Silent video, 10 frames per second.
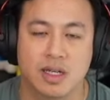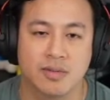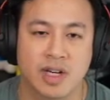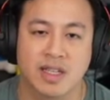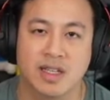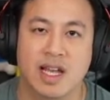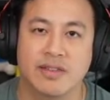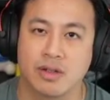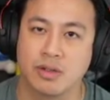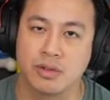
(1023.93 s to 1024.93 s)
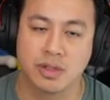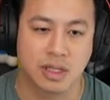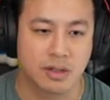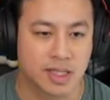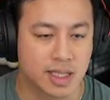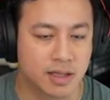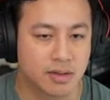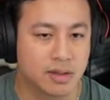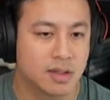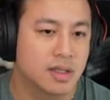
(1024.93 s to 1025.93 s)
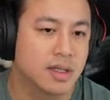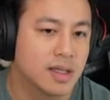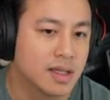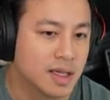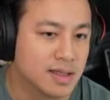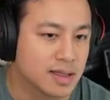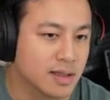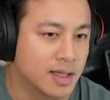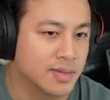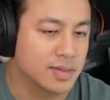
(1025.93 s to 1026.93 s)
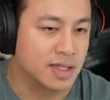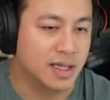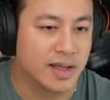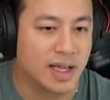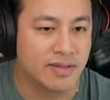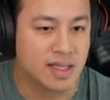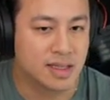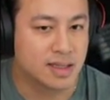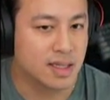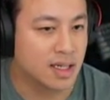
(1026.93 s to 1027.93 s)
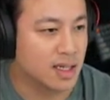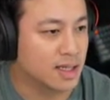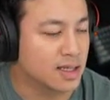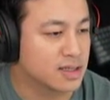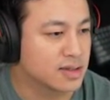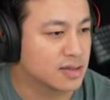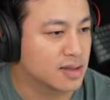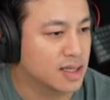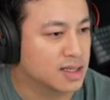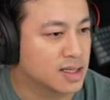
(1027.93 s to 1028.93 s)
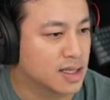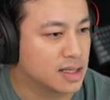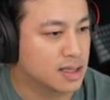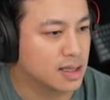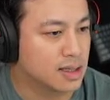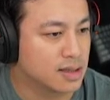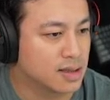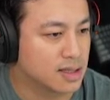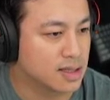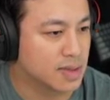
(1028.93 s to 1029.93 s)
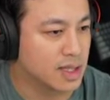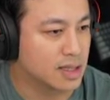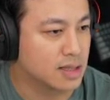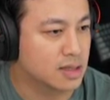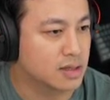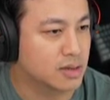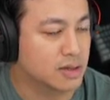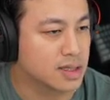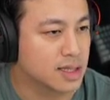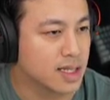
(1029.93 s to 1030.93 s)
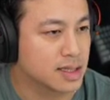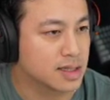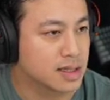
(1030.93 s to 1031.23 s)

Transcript: rather than have the tools slow us down. And so, yep, so now I have this, and that's nice and easy. So this gives me a hint towards that.